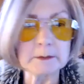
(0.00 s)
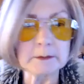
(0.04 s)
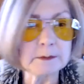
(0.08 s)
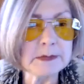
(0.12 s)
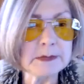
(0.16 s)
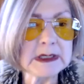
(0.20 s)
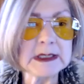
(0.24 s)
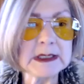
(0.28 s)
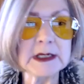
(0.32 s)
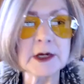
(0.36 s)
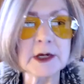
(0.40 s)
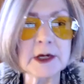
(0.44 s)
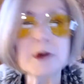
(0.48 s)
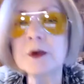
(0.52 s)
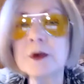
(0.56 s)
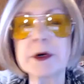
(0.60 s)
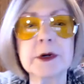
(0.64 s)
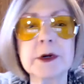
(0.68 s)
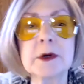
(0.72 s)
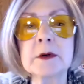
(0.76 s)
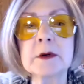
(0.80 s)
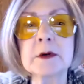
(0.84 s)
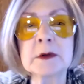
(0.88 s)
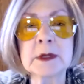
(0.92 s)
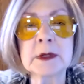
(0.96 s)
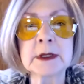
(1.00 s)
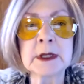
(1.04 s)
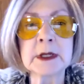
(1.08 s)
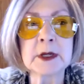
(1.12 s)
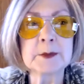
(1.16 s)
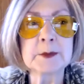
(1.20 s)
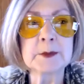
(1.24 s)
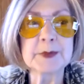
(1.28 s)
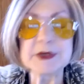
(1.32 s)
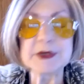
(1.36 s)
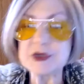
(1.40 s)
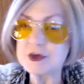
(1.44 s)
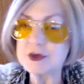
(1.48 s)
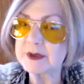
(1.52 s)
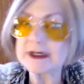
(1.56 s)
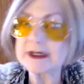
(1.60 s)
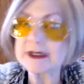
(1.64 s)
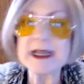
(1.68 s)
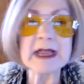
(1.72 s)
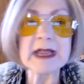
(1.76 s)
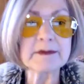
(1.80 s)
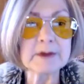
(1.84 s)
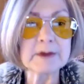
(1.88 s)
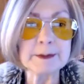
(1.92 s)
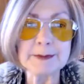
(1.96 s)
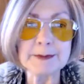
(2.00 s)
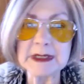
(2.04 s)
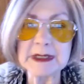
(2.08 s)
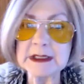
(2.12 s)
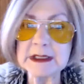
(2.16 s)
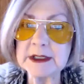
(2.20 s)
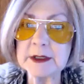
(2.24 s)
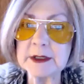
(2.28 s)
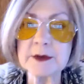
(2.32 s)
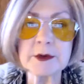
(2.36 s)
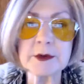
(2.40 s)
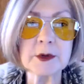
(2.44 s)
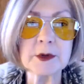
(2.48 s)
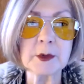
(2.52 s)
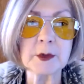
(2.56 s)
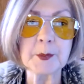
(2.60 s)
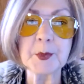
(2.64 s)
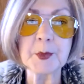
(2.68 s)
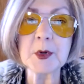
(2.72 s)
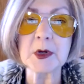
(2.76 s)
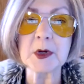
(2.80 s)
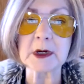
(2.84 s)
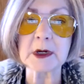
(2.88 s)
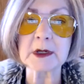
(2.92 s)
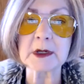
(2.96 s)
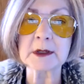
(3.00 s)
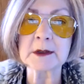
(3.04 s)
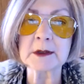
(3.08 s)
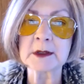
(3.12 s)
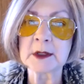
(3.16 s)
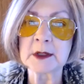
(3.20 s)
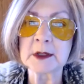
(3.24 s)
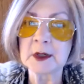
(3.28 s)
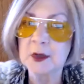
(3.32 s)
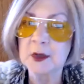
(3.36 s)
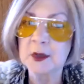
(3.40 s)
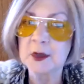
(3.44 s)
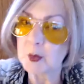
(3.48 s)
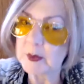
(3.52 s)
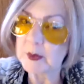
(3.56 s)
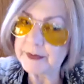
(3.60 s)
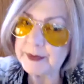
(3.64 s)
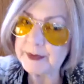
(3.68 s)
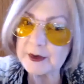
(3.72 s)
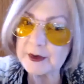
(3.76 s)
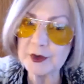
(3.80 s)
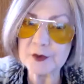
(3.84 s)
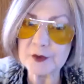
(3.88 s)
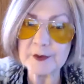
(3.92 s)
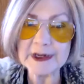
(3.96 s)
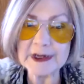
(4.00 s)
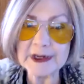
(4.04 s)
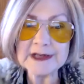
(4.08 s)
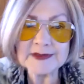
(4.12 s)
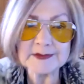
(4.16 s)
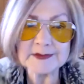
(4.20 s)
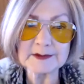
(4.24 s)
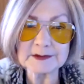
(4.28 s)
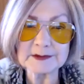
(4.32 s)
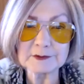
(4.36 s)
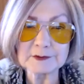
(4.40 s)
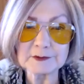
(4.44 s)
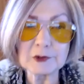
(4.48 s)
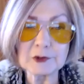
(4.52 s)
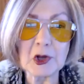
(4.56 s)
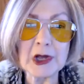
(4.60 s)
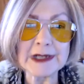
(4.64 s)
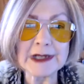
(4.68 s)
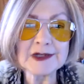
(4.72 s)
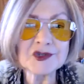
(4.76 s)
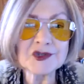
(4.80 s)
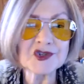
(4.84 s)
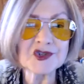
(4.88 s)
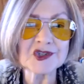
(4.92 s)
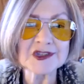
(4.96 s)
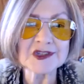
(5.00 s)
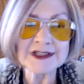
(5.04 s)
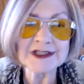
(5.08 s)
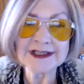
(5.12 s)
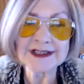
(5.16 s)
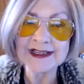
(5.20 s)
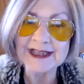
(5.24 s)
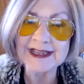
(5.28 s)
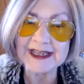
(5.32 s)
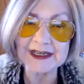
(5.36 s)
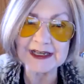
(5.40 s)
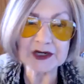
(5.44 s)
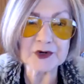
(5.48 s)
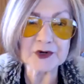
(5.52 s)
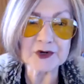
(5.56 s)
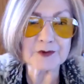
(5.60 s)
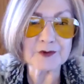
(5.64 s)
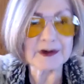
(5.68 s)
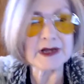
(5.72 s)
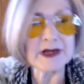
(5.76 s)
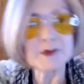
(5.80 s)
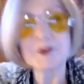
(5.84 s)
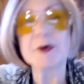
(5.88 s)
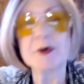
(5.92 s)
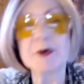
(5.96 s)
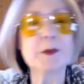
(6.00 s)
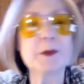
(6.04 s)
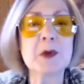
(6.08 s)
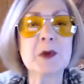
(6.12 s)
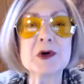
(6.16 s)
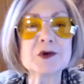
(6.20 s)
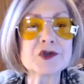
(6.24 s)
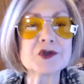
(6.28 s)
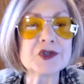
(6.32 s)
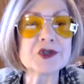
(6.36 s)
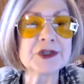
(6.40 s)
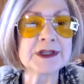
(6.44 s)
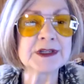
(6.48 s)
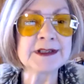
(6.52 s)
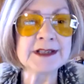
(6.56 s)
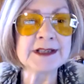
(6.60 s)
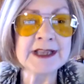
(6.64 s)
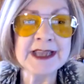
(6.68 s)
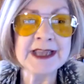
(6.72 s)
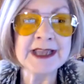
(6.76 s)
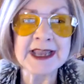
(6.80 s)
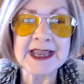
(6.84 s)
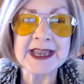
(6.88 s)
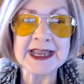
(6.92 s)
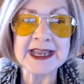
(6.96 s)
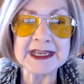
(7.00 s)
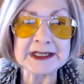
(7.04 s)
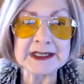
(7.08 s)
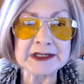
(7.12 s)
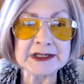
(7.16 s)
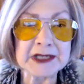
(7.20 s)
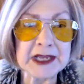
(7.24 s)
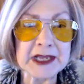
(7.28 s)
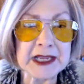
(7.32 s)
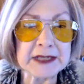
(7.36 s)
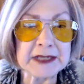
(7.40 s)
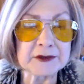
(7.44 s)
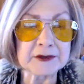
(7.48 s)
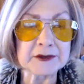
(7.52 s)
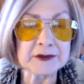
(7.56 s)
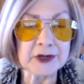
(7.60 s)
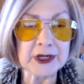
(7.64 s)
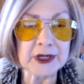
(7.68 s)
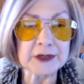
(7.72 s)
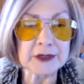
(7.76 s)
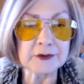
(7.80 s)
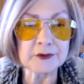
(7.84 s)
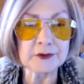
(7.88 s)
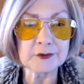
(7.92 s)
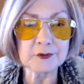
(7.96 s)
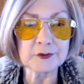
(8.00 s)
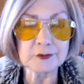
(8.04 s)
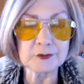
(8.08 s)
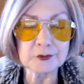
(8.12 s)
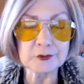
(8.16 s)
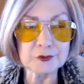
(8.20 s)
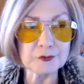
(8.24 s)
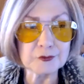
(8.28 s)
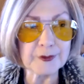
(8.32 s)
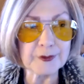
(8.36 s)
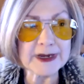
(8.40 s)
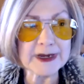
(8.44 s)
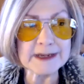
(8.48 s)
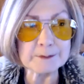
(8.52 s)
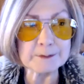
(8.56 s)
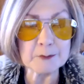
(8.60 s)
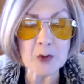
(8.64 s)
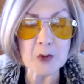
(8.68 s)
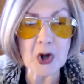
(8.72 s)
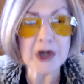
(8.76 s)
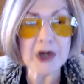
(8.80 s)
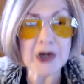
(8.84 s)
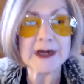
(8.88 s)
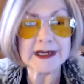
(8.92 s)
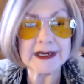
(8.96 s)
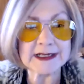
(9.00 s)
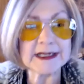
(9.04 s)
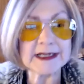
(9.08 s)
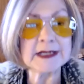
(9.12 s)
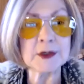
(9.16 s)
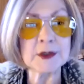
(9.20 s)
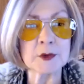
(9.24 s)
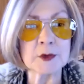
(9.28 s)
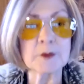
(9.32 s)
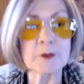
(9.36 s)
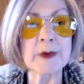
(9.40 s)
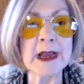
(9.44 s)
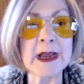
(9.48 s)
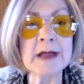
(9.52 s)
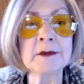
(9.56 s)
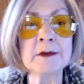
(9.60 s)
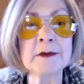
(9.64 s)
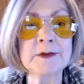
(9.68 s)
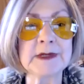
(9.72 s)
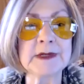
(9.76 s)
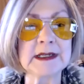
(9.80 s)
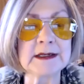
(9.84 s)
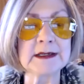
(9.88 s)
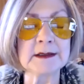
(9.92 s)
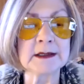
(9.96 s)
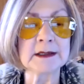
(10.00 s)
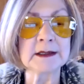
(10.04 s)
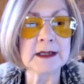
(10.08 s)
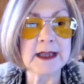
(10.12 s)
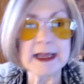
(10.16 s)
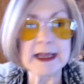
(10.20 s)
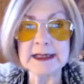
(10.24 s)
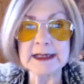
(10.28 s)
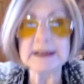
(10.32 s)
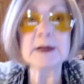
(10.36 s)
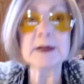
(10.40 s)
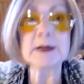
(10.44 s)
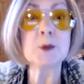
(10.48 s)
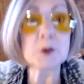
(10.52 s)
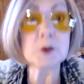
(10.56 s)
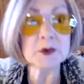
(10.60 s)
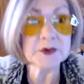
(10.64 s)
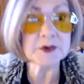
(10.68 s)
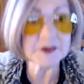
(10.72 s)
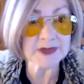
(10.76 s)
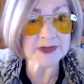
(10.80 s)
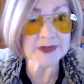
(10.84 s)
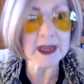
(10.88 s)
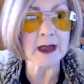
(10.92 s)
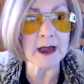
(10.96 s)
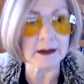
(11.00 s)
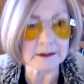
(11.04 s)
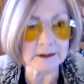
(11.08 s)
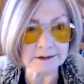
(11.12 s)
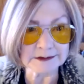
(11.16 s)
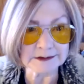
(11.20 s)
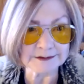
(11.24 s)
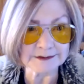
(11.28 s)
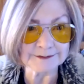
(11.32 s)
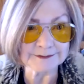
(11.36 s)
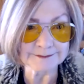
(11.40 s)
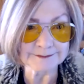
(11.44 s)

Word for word: mediocre, but you can have a mediocre book with a great launch and a great promotion and and, and great marketing around it, and it will sell.